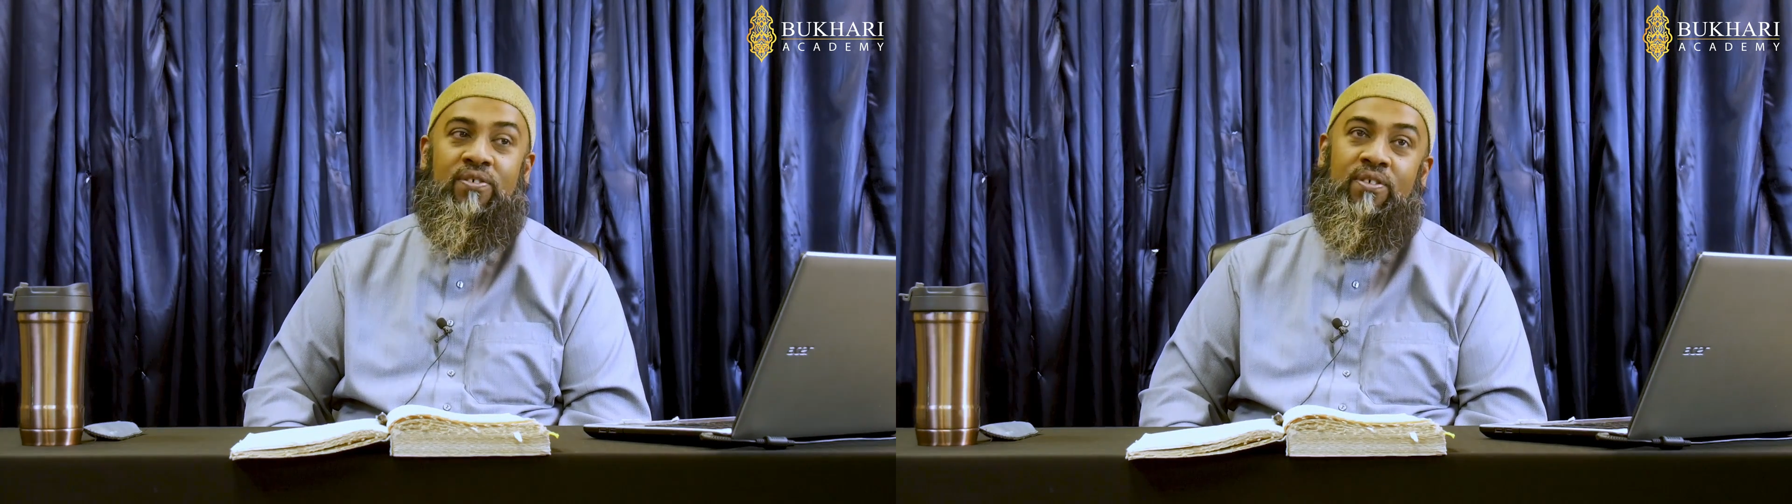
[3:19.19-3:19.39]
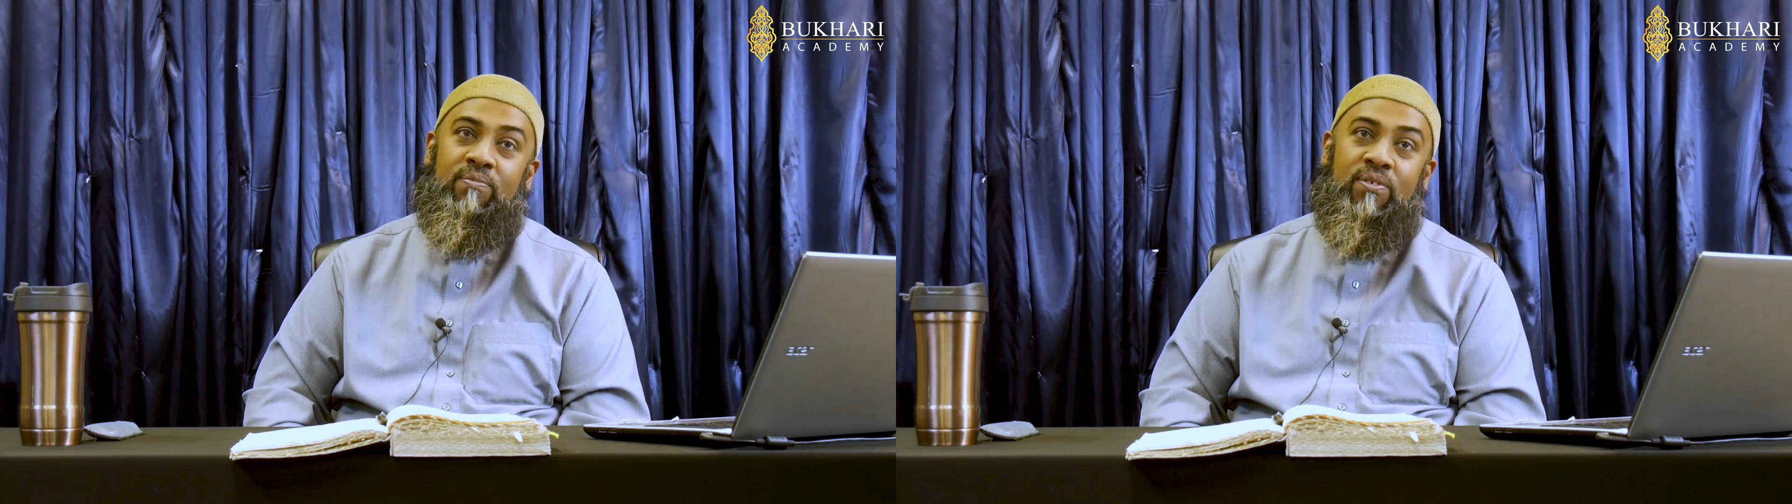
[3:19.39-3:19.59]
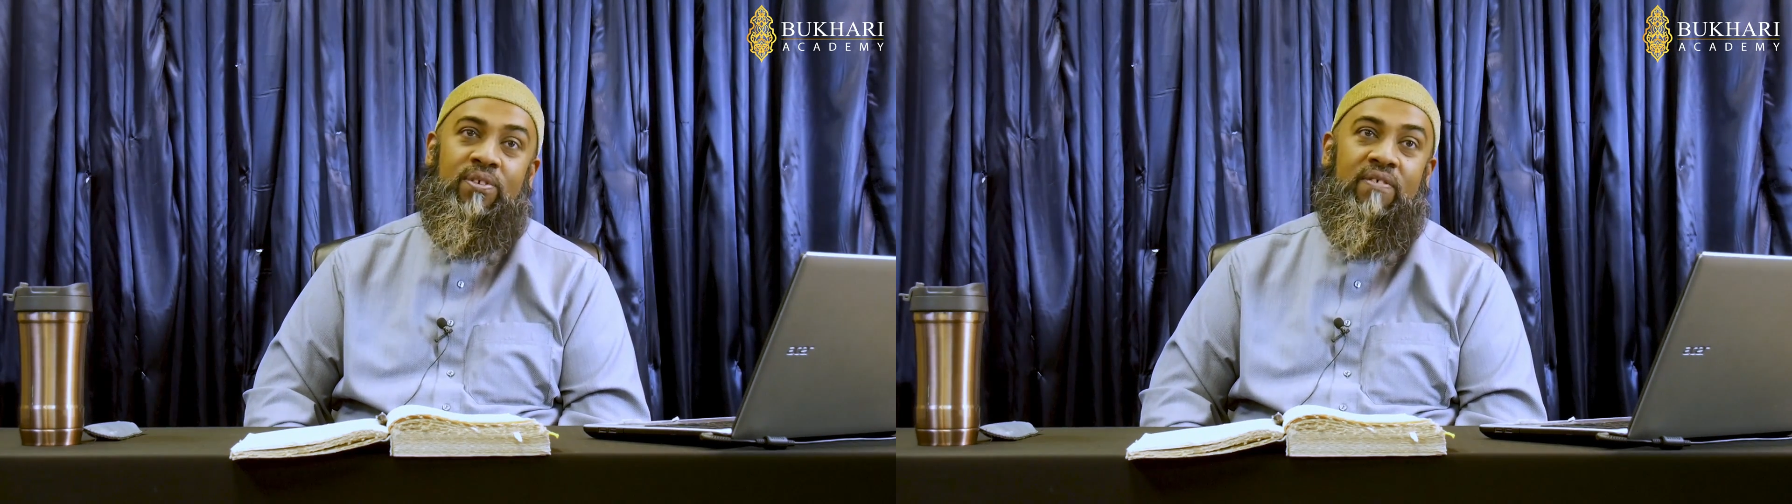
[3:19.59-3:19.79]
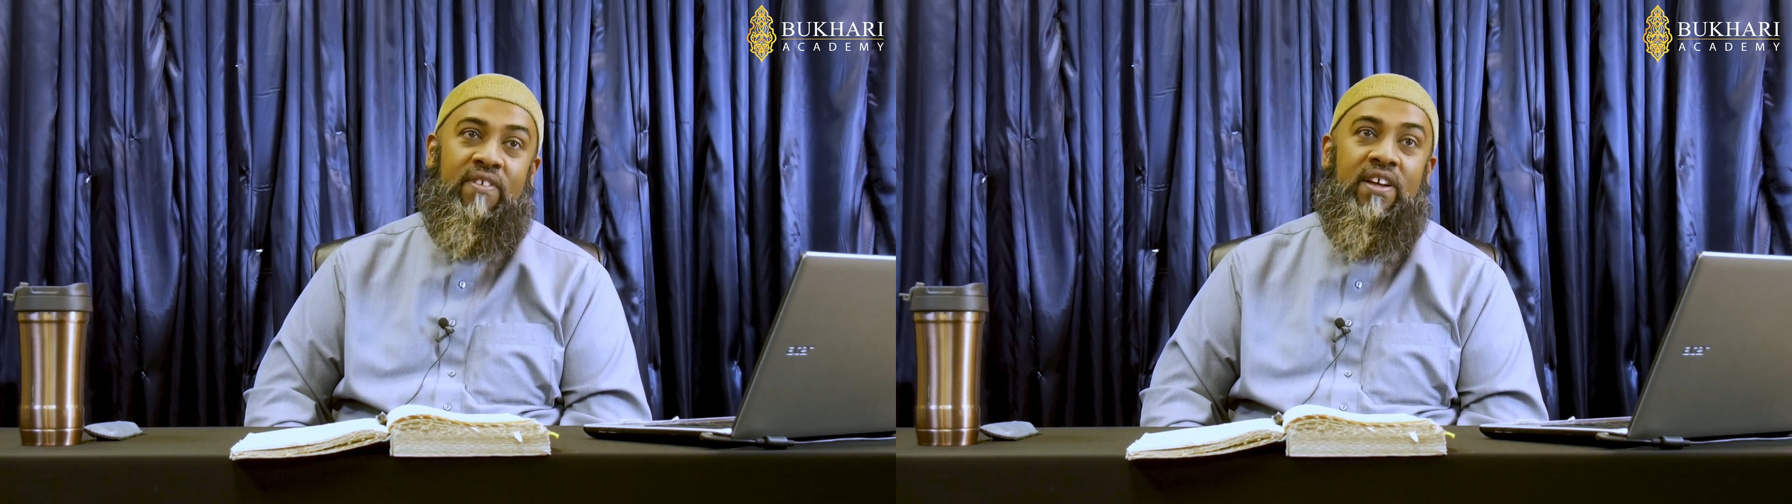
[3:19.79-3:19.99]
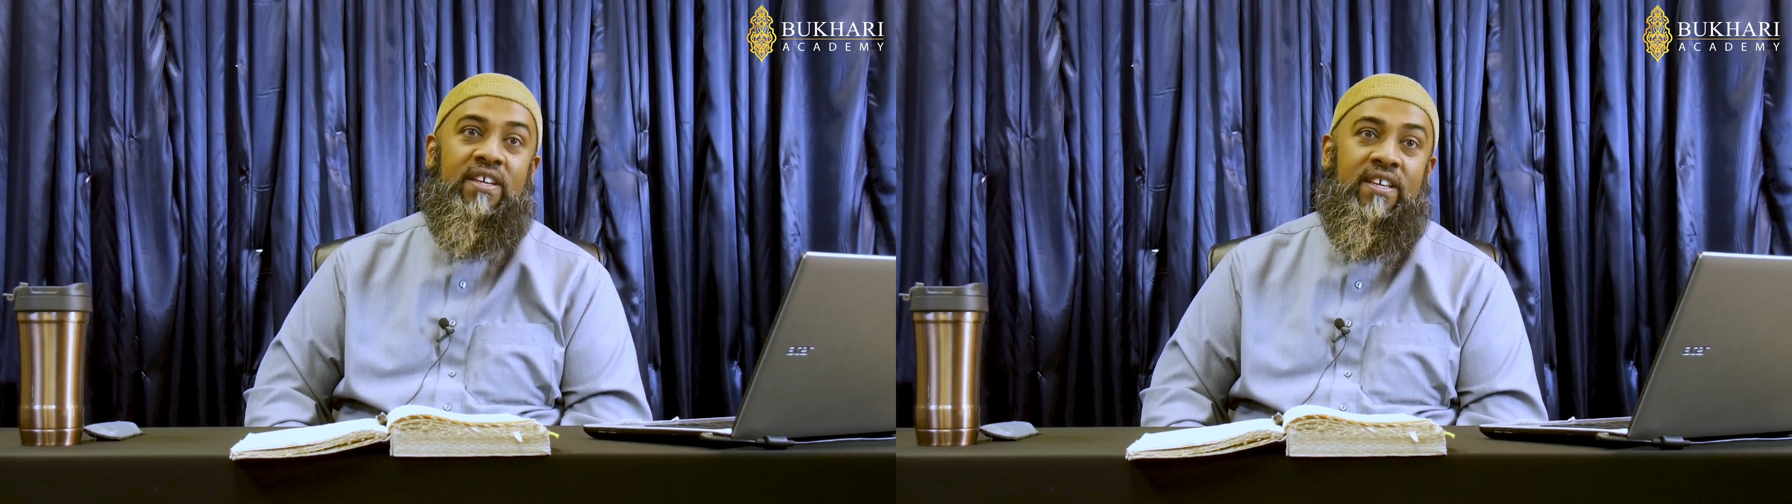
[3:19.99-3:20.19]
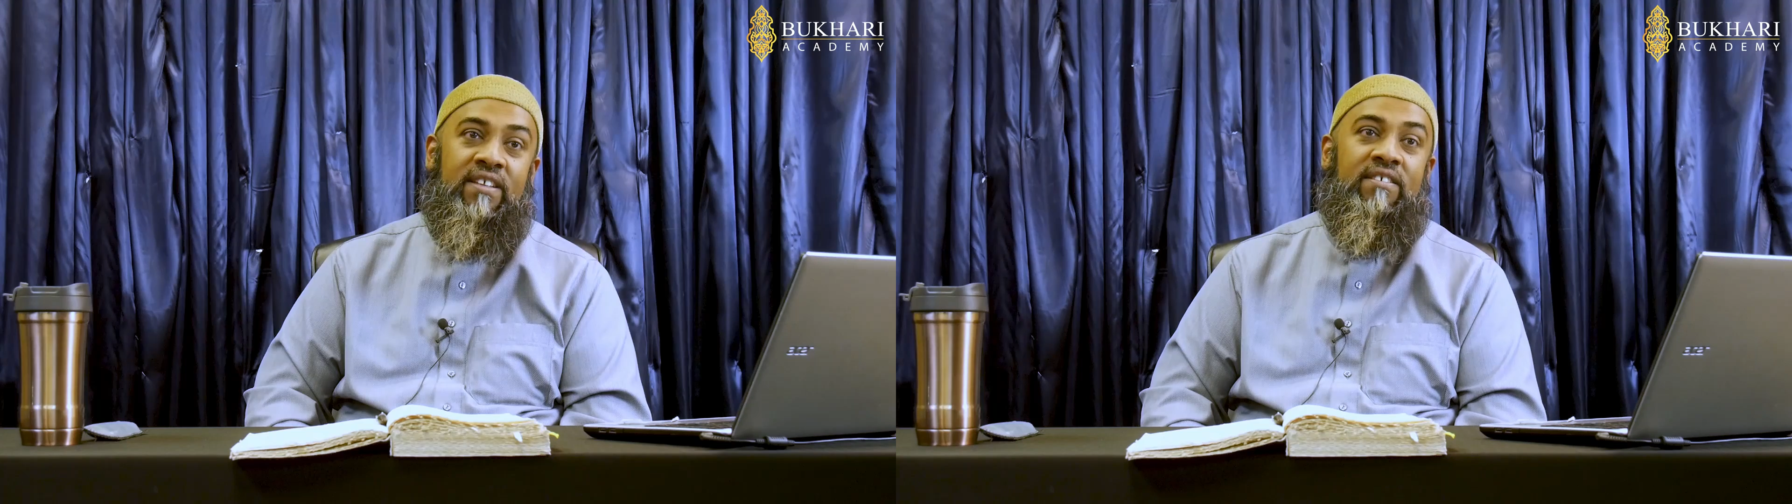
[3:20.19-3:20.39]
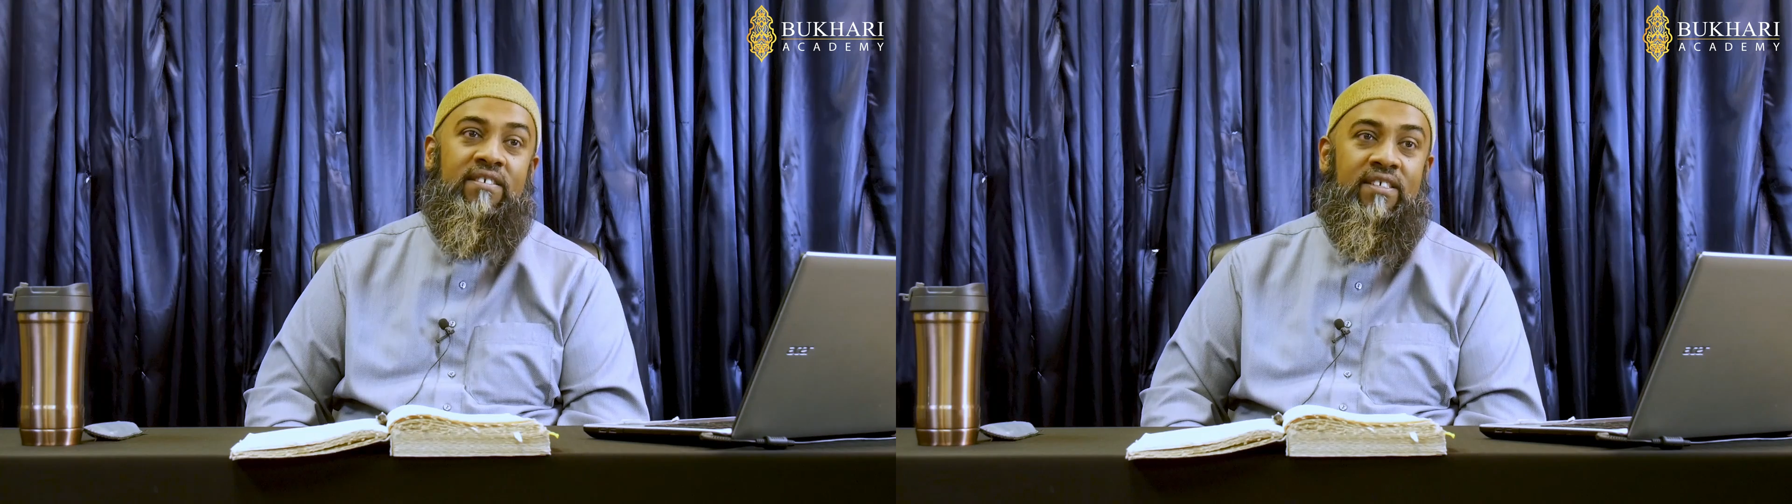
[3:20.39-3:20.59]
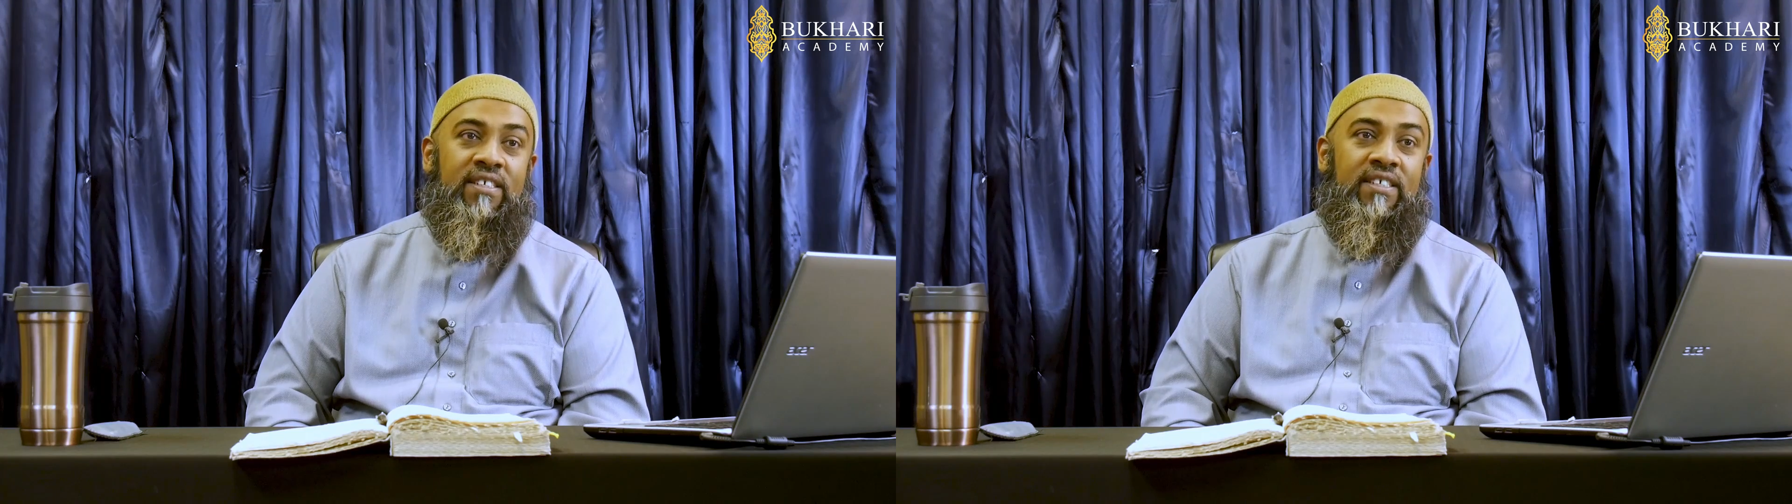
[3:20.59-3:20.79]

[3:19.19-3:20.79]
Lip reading: to the books of aqidah.